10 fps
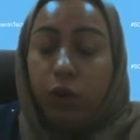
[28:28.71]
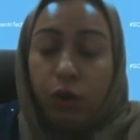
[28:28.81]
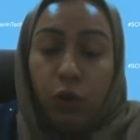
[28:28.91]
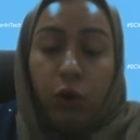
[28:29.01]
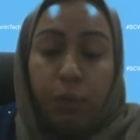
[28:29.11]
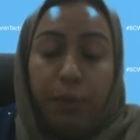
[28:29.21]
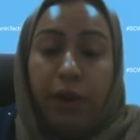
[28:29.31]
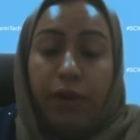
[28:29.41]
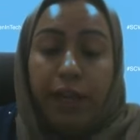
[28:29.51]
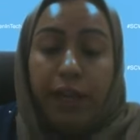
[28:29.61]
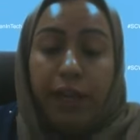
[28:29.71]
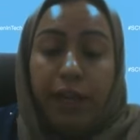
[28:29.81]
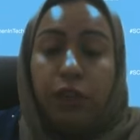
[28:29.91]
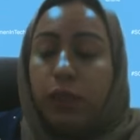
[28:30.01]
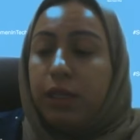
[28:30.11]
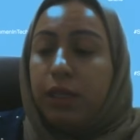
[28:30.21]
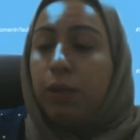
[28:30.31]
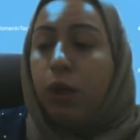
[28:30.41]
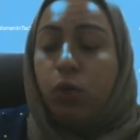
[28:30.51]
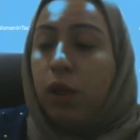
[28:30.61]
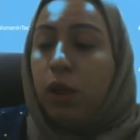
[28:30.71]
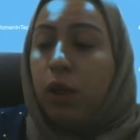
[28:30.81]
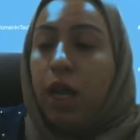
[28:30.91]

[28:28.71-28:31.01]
You are preparing it for someone who